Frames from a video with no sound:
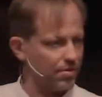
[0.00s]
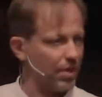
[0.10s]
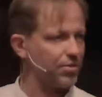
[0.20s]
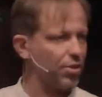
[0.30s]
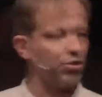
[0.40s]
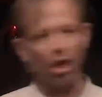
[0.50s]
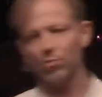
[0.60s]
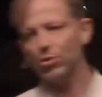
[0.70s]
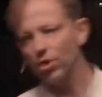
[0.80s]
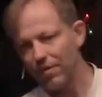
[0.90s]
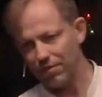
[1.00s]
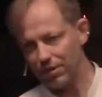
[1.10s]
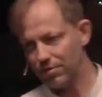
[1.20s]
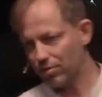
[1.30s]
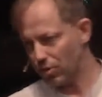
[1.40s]
That's her job,
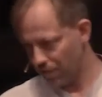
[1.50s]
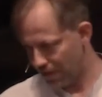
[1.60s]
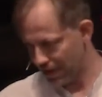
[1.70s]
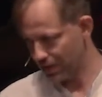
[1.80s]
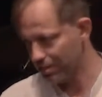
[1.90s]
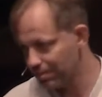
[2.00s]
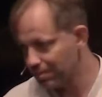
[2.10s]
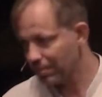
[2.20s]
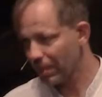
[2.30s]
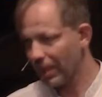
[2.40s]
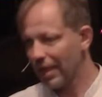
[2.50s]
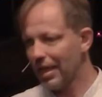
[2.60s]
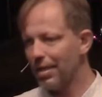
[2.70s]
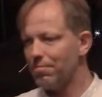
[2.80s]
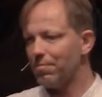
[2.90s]
surveyor.
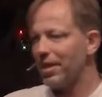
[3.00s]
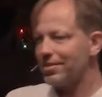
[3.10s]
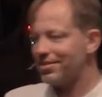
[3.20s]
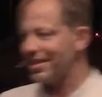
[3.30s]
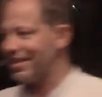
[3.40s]
But